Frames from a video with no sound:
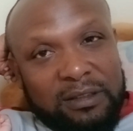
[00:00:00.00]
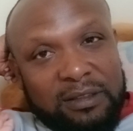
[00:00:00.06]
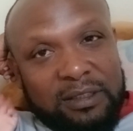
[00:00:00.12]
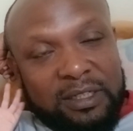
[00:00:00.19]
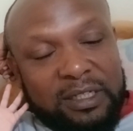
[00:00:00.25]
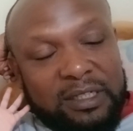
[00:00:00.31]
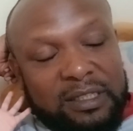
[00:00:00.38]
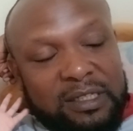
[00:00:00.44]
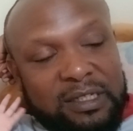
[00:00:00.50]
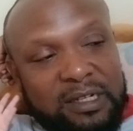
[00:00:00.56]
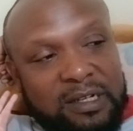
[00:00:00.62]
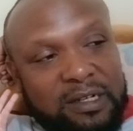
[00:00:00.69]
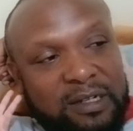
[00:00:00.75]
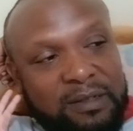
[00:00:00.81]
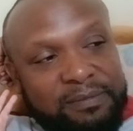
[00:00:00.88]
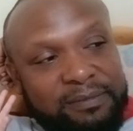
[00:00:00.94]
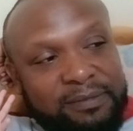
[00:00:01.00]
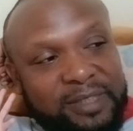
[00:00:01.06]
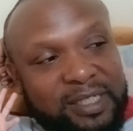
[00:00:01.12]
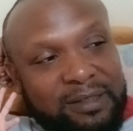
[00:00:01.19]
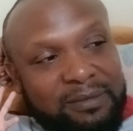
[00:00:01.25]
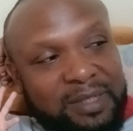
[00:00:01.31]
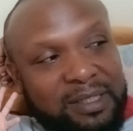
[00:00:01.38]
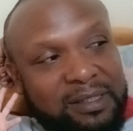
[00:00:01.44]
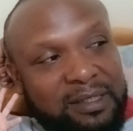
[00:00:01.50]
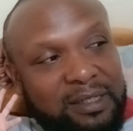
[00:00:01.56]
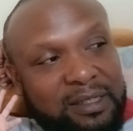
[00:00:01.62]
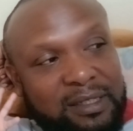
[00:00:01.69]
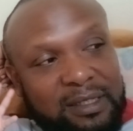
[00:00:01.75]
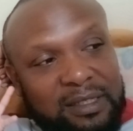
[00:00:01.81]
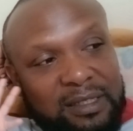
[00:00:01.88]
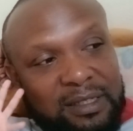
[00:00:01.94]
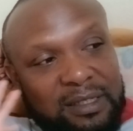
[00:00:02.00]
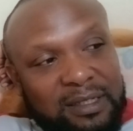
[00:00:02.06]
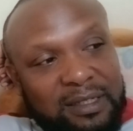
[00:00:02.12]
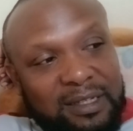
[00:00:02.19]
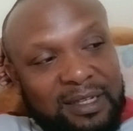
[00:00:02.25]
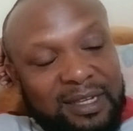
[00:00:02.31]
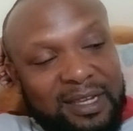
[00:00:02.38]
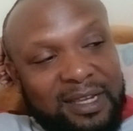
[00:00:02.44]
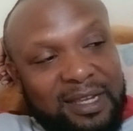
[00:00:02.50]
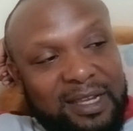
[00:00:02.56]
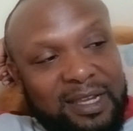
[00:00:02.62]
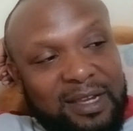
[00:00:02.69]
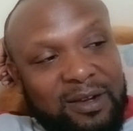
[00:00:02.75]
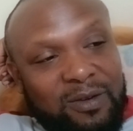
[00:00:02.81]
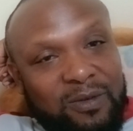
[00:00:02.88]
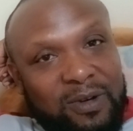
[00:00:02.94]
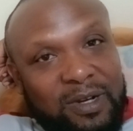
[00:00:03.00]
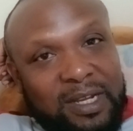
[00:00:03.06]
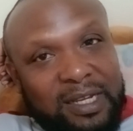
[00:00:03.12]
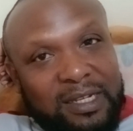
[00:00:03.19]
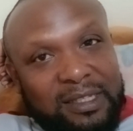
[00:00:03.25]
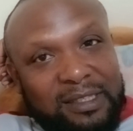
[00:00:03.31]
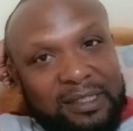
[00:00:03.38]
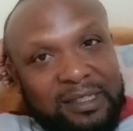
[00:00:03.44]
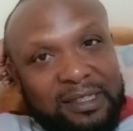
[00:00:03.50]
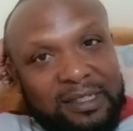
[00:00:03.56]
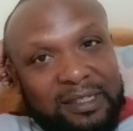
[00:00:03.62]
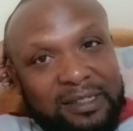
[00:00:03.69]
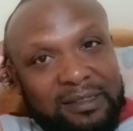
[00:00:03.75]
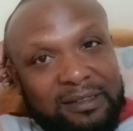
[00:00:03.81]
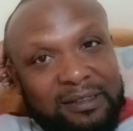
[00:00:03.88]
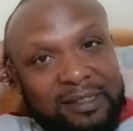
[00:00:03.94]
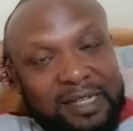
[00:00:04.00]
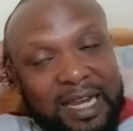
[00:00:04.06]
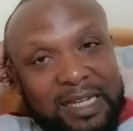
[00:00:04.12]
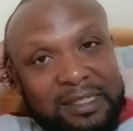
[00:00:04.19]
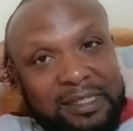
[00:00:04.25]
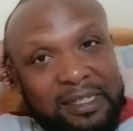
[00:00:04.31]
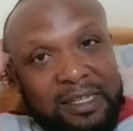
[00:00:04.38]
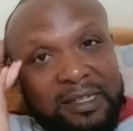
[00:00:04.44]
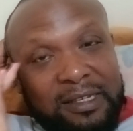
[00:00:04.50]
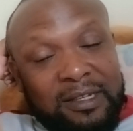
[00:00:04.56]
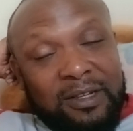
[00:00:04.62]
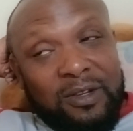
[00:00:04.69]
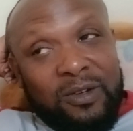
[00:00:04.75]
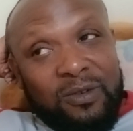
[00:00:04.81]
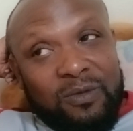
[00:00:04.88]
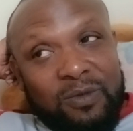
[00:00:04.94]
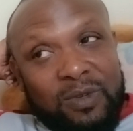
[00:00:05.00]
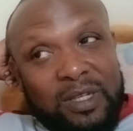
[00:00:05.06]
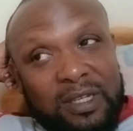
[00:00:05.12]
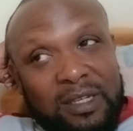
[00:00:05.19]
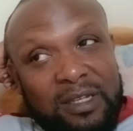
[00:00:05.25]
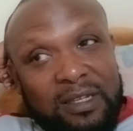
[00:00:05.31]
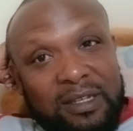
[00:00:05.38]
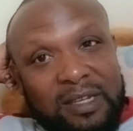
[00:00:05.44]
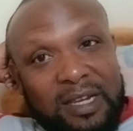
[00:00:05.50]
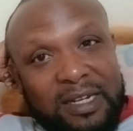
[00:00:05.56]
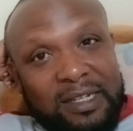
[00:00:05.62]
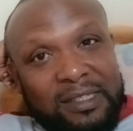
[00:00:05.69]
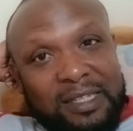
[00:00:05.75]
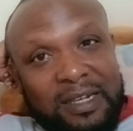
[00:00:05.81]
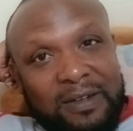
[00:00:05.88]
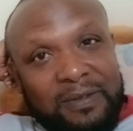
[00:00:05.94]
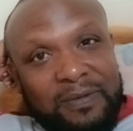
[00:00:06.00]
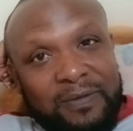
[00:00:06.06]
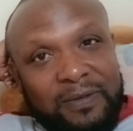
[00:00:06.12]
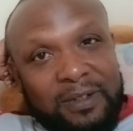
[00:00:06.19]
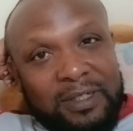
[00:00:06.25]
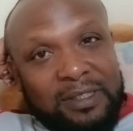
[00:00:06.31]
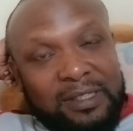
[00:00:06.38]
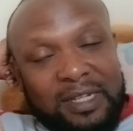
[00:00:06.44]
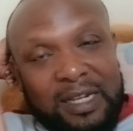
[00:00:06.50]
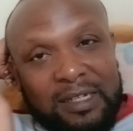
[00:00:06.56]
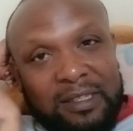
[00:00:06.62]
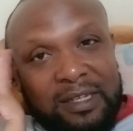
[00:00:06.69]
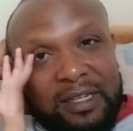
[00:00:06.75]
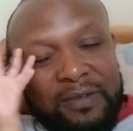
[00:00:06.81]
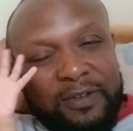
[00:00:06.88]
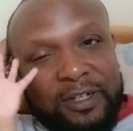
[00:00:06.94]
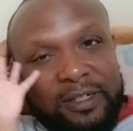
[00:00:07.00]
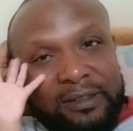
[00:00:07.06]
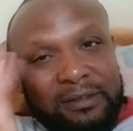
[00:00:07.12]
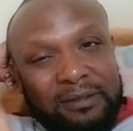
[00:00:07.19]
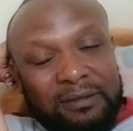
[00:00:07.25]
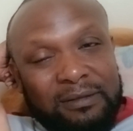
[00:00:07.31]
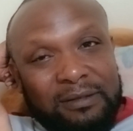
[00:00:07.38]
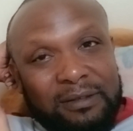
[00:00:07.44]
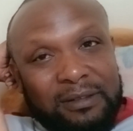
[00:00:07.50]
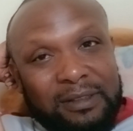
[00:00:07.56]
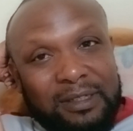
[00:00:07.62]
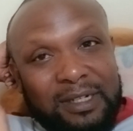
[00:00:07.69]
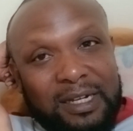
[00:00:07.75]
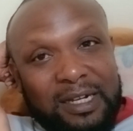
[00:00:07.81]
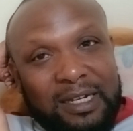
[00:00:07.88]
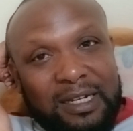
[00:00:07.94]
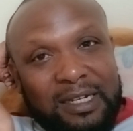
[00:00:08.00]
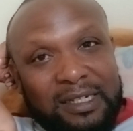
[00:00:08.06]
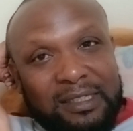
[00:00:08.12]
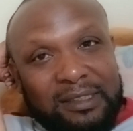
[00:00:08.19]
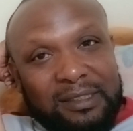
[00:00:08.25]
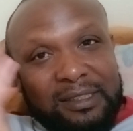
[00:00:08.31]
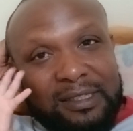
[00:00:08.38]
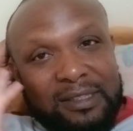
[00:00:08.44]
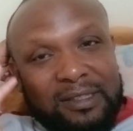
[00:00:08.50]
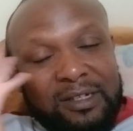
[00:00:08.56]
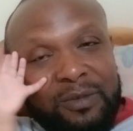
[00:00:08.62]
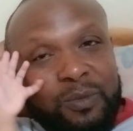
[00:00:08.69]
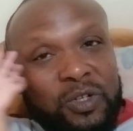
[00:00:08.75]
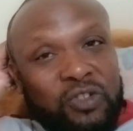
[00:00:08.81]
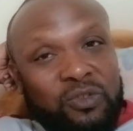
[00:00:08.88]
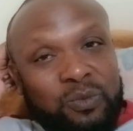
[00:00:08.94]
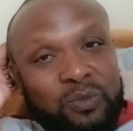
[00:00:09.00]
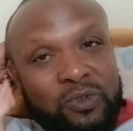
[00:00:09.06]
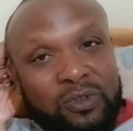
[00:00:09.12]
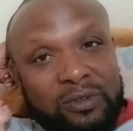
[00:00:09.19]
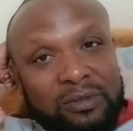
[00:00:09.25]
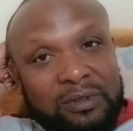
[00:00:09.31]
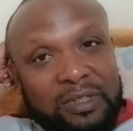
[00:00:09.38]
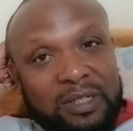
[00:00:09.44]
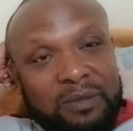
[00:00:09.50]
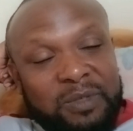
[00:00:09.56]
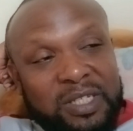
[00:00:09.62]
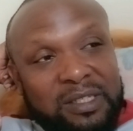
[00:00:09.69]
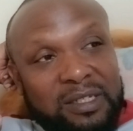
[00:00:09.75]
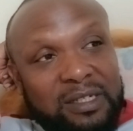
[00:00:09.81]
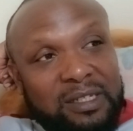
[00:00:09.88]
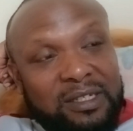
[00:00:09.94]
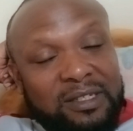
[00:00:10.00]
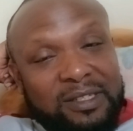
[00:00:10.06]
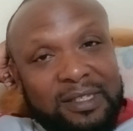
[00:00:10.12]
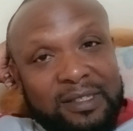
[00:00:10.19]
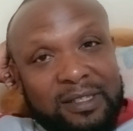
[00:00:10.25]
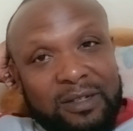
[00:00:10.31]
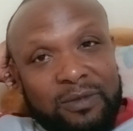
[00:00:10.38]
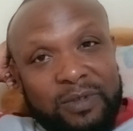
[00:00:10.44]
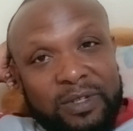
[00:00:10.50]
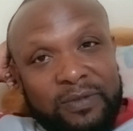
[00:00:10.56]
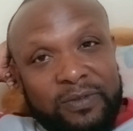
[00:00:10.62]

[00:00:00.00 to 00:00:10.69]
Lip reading: right, and basically what I could say, that is the day. We just have a snack to give her, and it's not much more, and basically just to wait